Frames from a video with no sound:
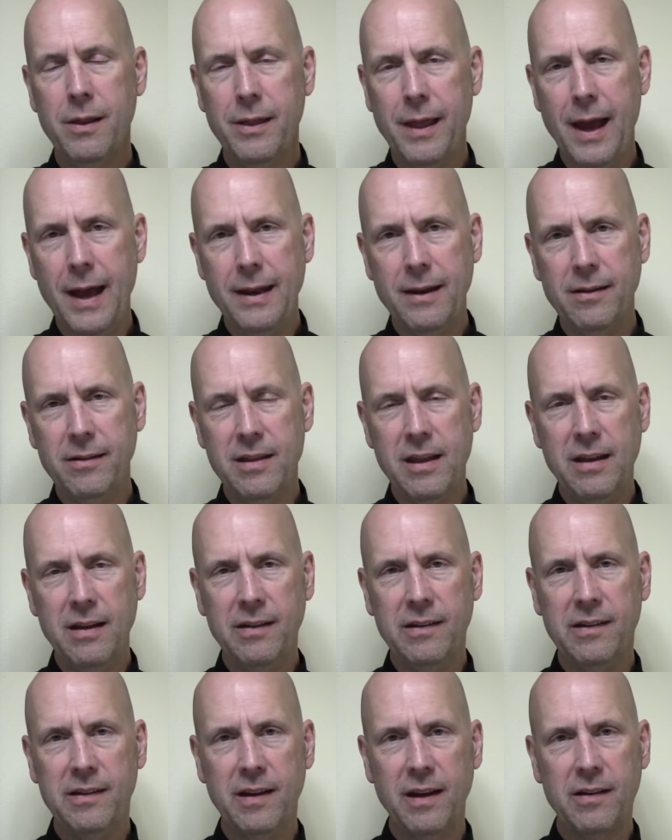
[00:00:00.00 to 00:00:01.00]
That is the
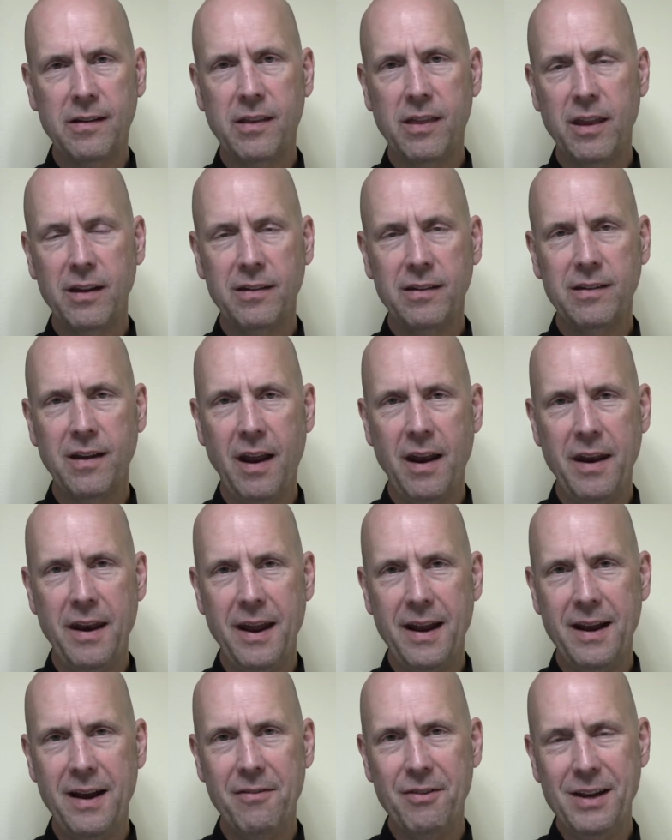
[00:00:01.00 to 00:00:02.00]
sixth
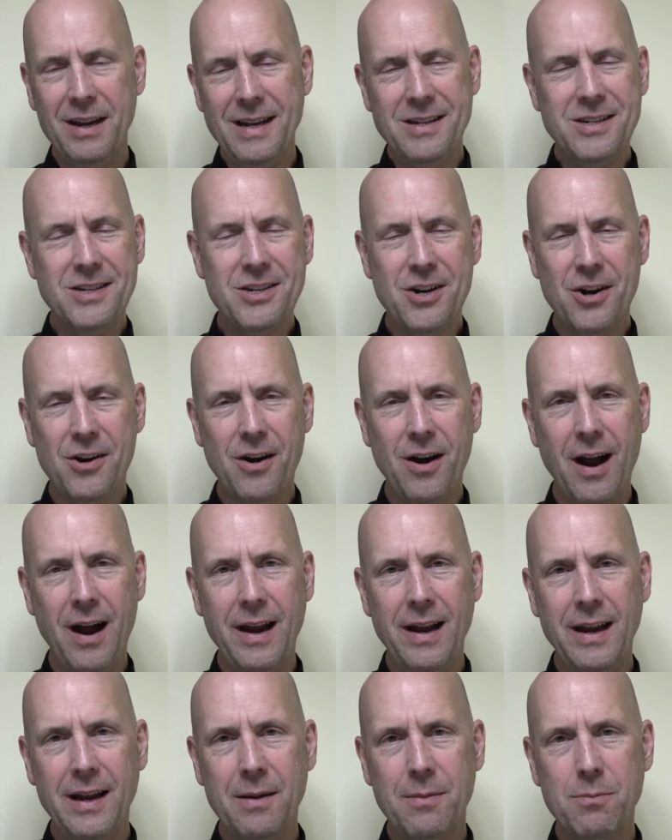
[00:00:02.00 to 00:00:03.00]
Sunday of Easter.
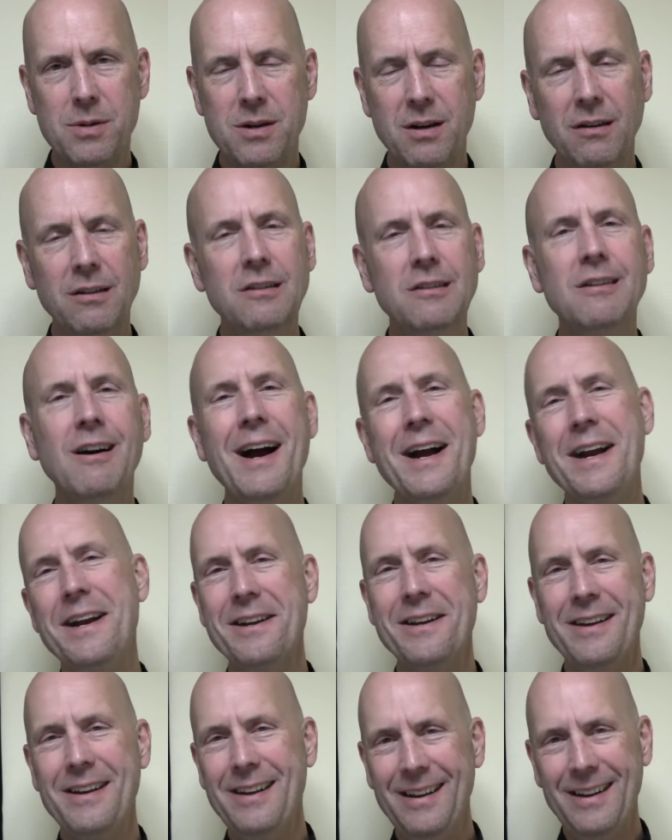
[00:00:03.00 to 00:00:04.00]
I am
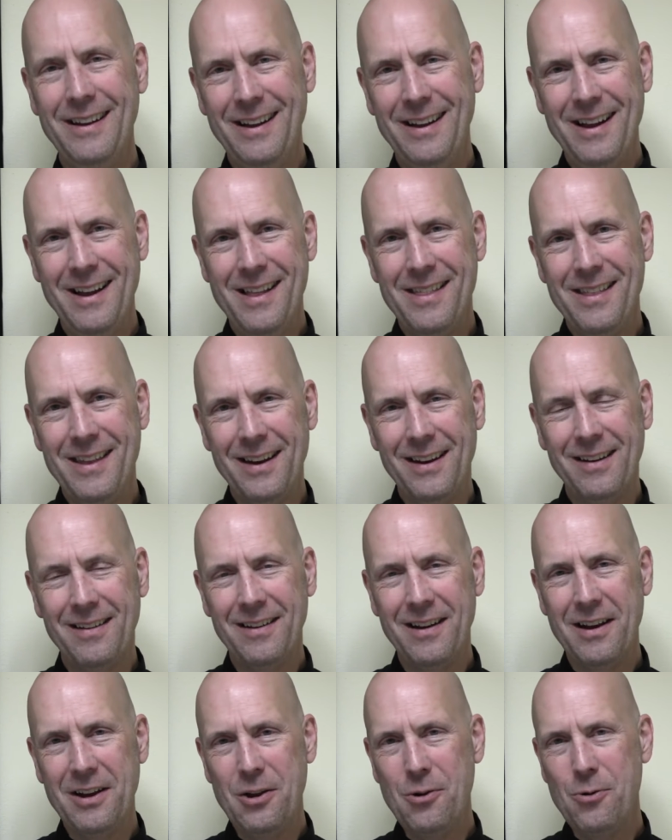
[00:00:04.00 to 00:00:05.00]
delighted that
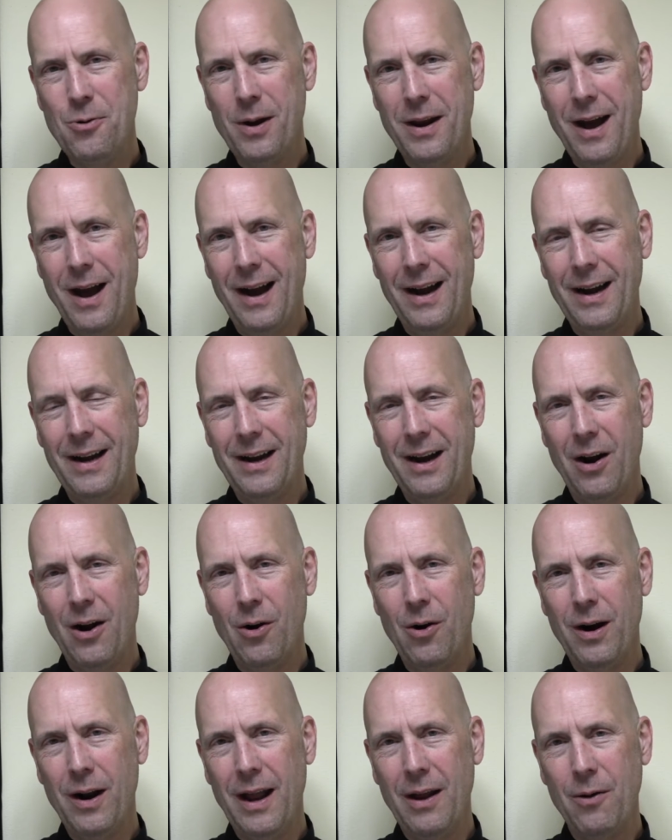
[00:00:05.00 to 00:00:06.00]
uh, you and I
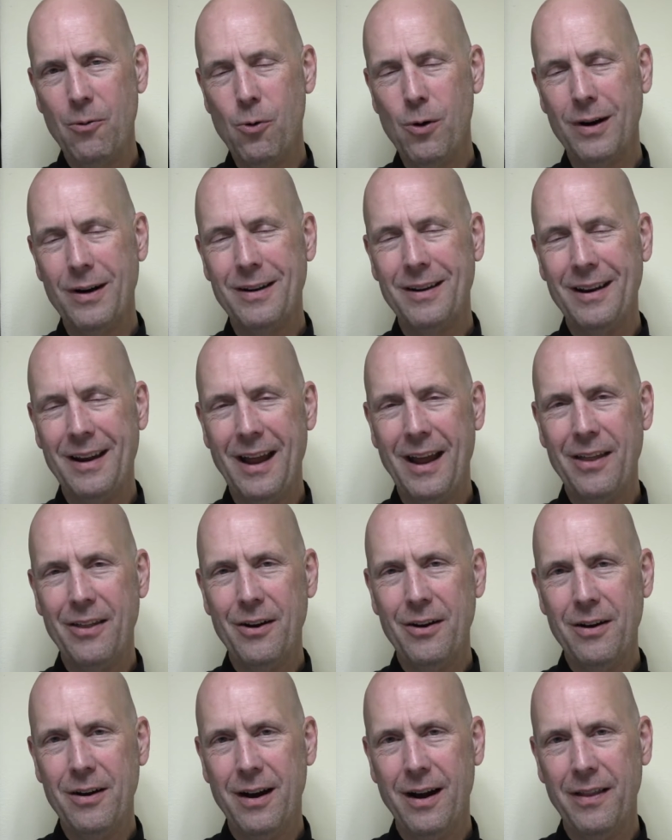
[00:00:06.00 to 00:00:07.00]
are at work
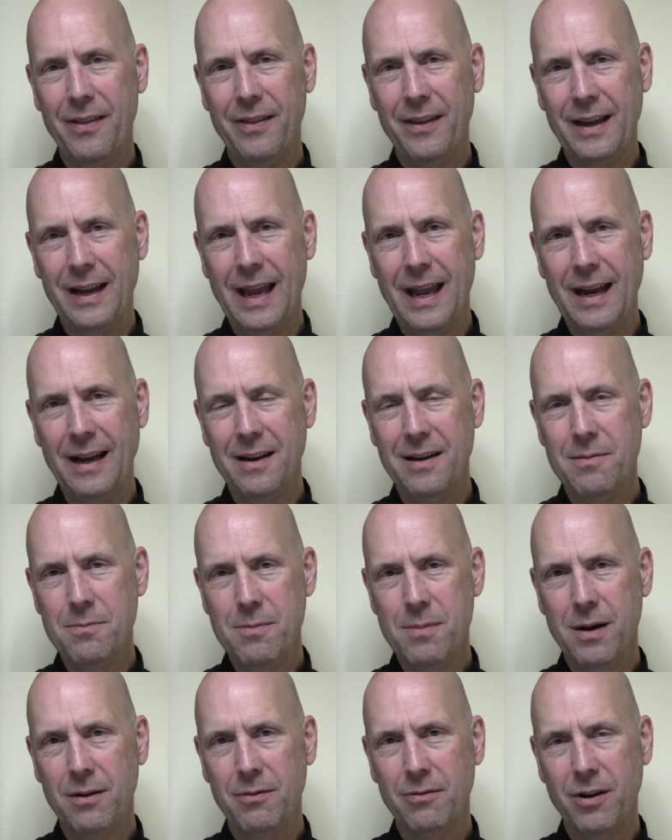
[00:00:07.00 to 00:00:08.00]
together on the
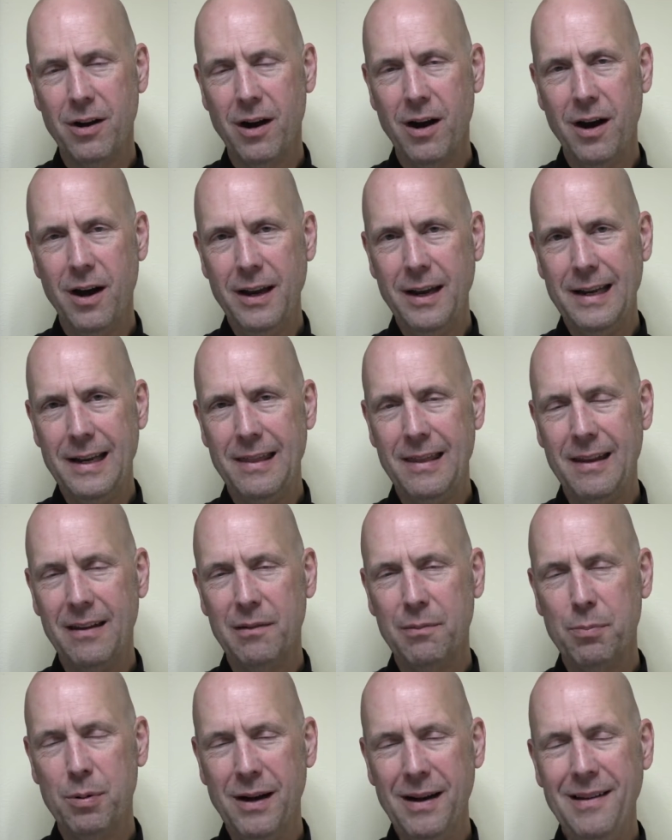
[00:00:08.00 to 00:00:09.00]
kingdom of God in
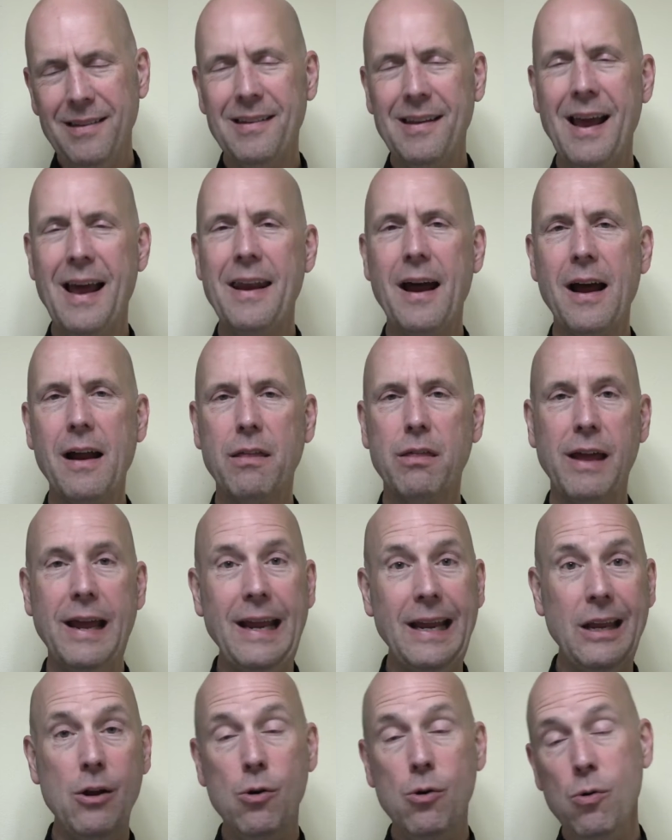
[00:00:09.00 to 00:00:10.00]
this place. And I
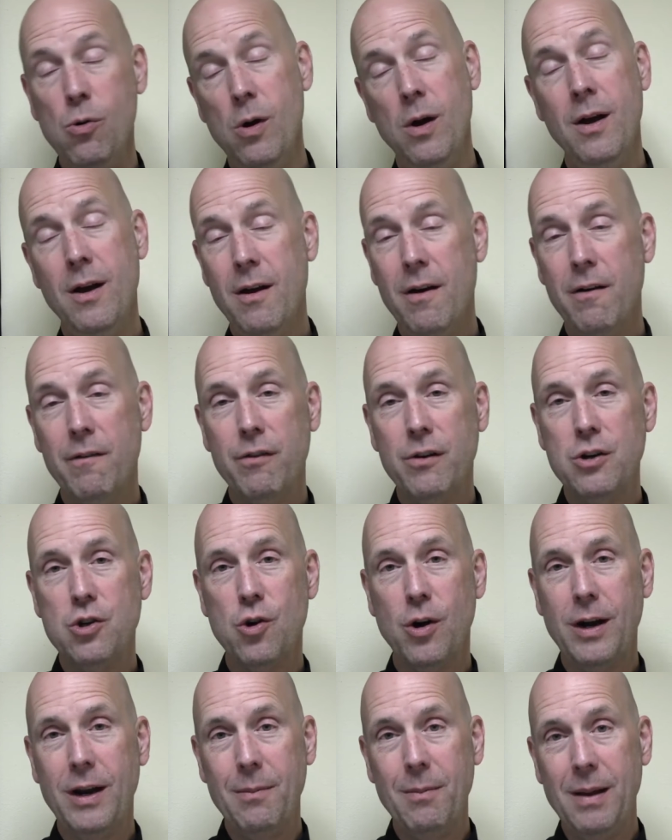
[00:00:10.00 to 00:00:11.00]
thank you for
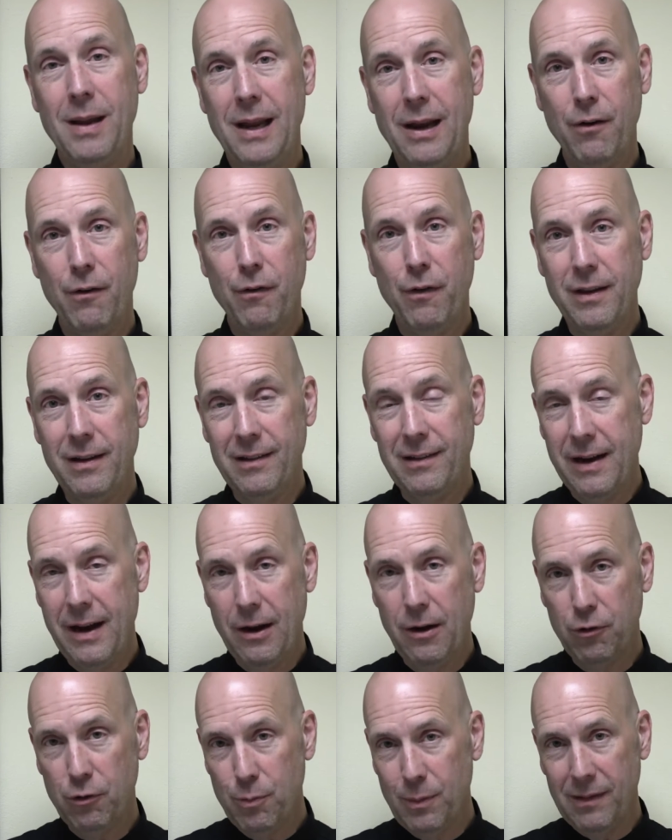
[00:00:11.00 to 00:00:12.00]
joining me here for these
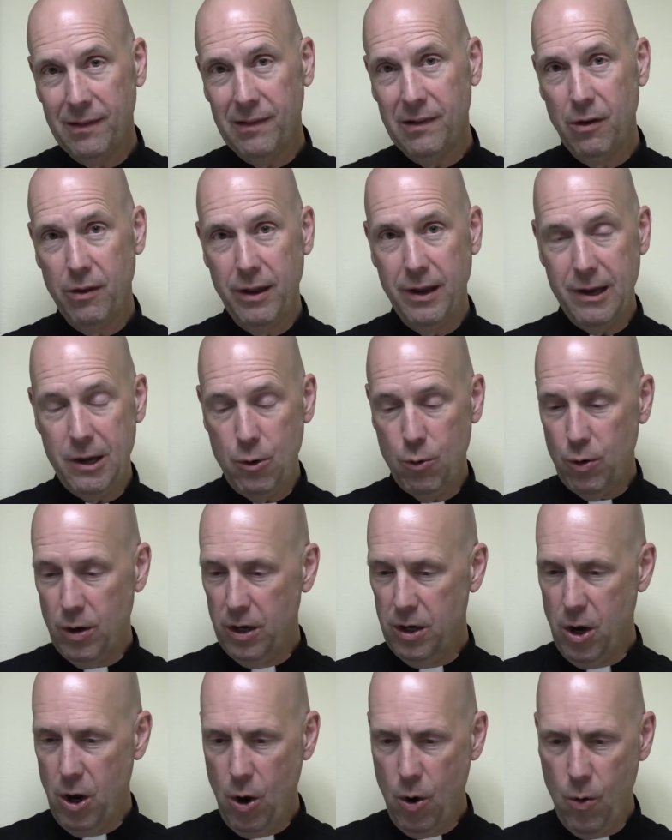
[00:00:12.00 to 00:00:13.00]
announcements so that you
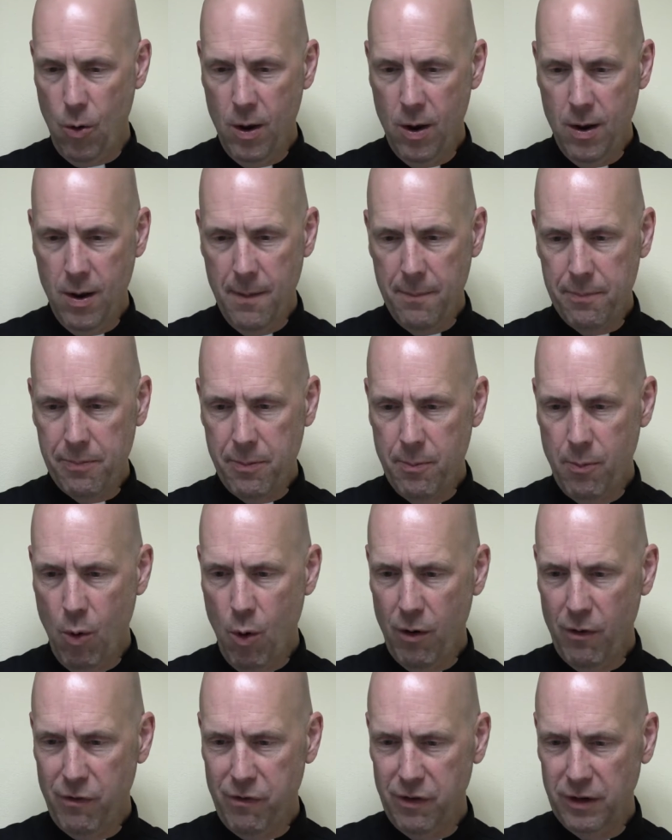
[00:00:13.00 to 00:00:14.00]
can know
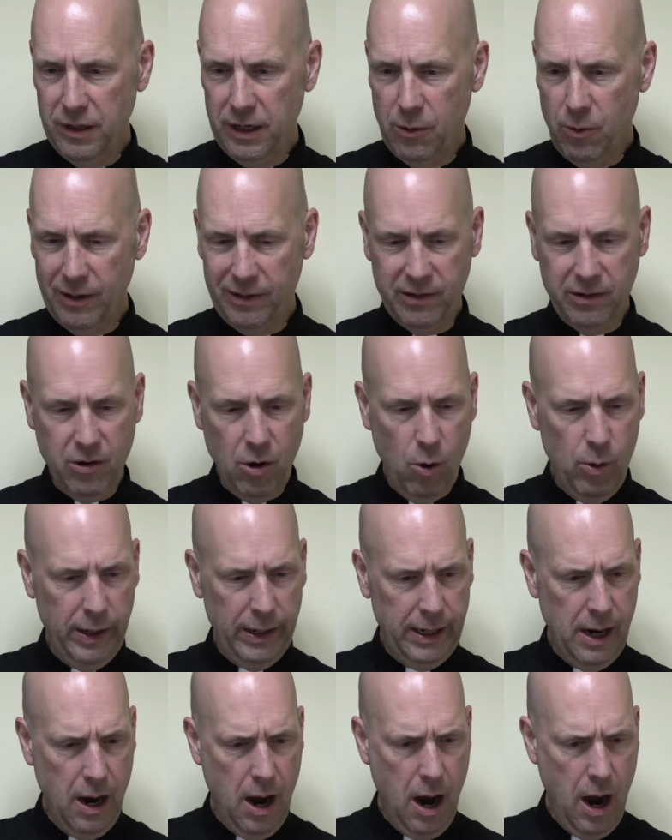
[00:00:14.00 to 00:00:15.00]
more fully what's
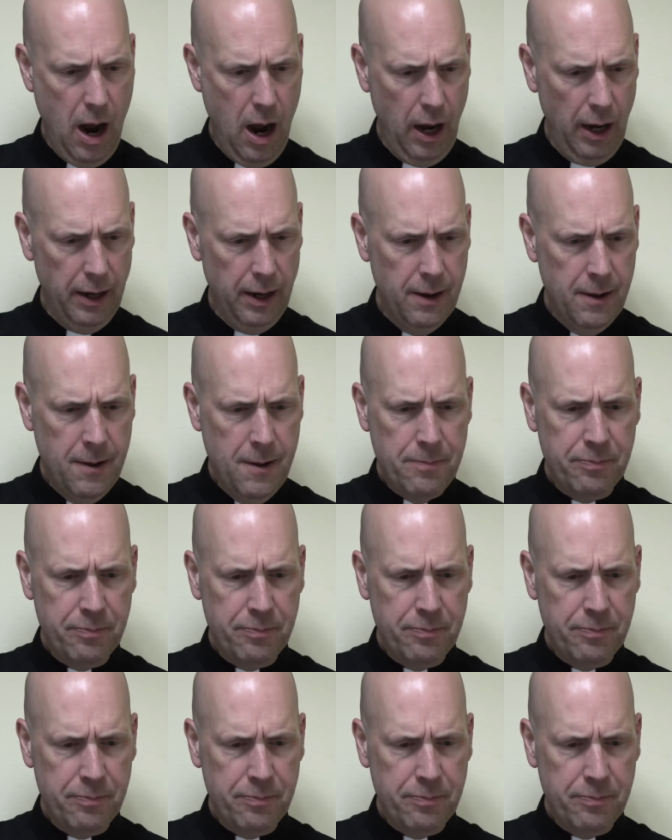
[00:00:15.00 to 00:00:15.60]
going on.